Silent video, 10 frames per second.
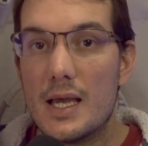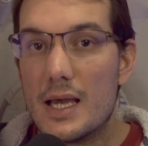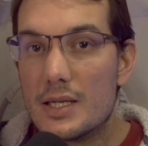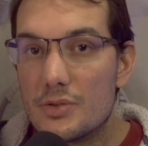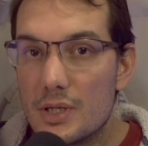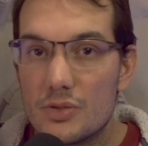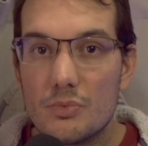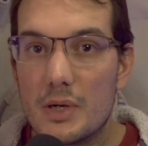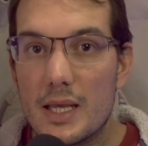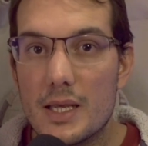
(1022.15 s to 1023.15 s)
and try to
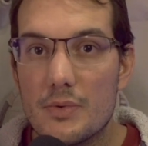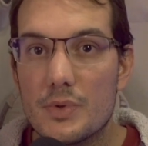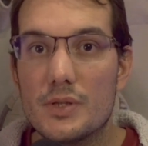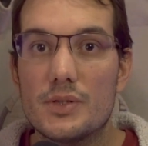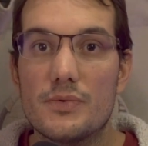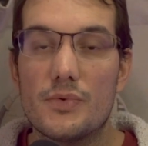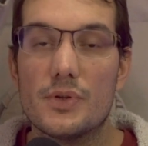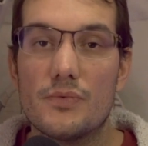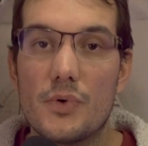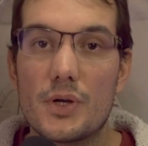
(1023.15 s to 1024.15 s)
play with the
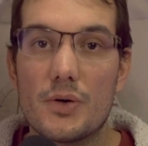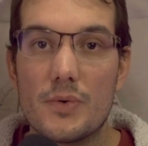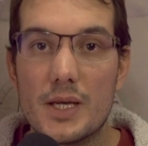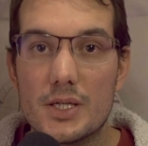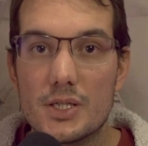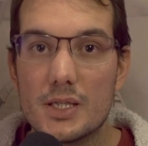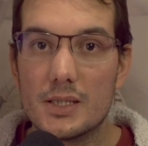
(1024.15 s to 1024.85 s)
different focal range